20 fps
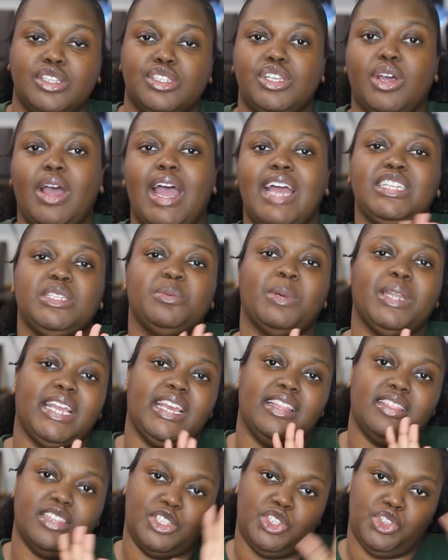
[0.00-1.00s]
So I just want to
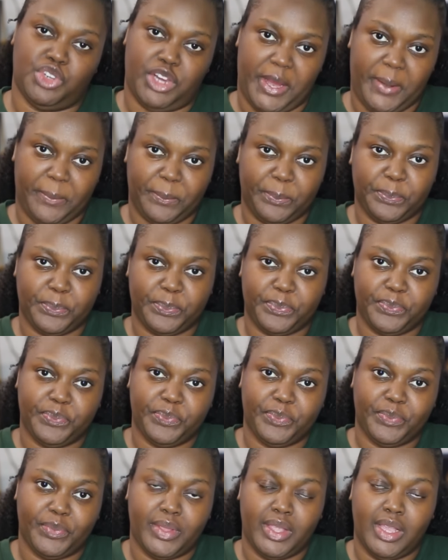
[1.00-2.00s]
get this straight.
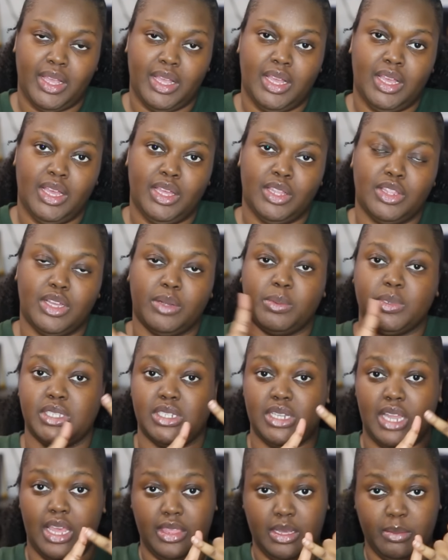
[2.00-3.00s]
There was
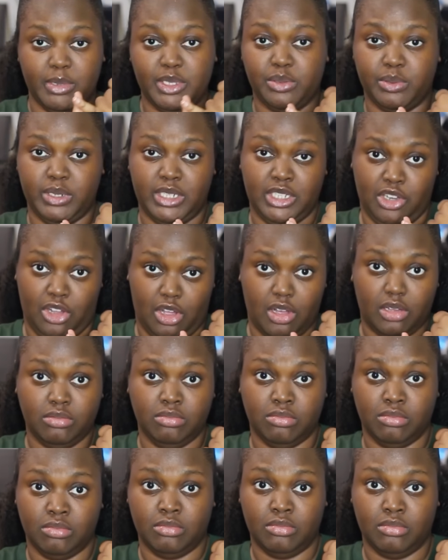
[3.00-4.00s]
nothing between y'all
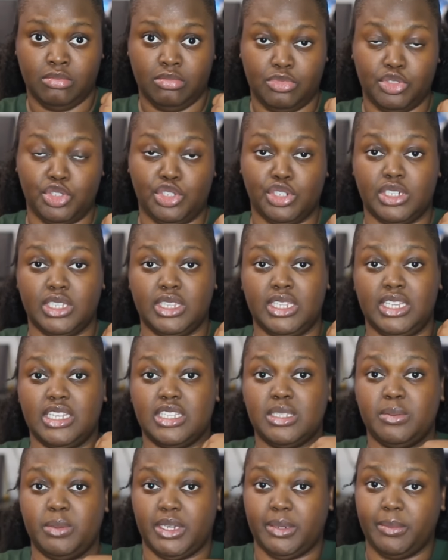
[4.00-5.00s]
during the
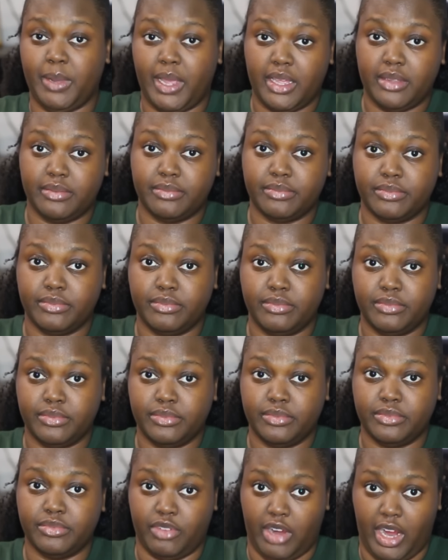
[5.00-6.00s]
experiment,
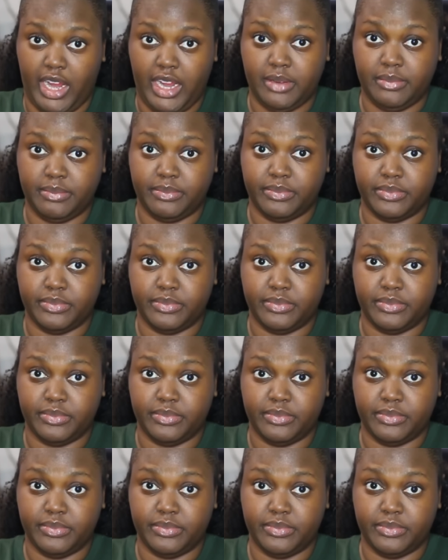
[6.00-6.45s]
right?